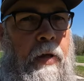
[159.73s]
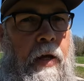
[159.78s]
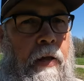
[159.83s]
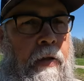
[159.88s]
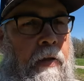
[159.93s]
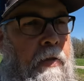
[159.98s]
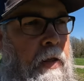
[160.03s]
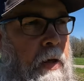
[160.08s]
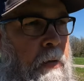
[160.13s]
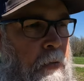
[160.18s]

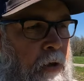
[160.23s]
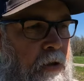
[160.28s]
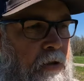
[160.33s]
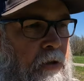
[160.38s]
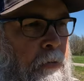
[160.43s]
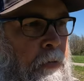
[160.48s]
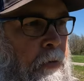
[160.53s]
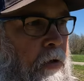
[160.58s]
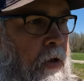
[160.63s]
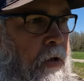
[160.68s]
And then that
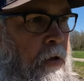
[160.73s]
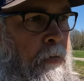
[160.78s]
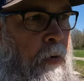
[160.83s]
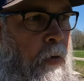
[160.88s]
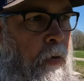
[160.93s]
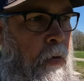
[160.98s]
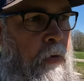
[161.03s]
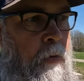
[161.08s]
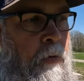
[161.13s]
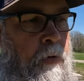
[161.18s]
brings up another
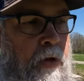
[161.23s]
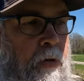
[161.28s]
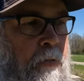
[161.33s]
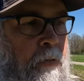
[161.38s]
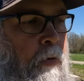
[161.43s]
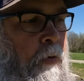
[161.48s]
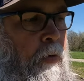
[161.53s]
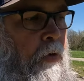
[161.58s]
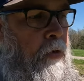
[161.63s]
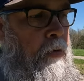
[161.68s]
point within
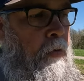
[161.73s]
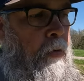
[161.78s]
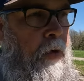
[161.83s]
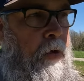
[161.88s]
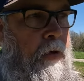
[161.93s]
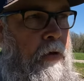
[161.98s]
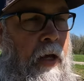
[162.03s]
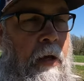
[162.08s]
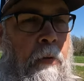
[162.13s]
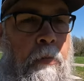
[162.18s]
point
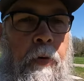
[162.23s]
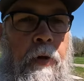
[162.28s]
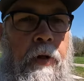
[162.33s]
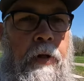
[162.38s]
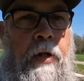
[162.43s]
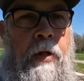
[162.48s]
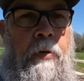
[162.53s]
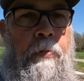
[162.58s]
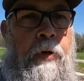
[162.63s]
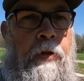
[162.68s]
three. Take
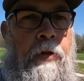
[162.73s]
plenty of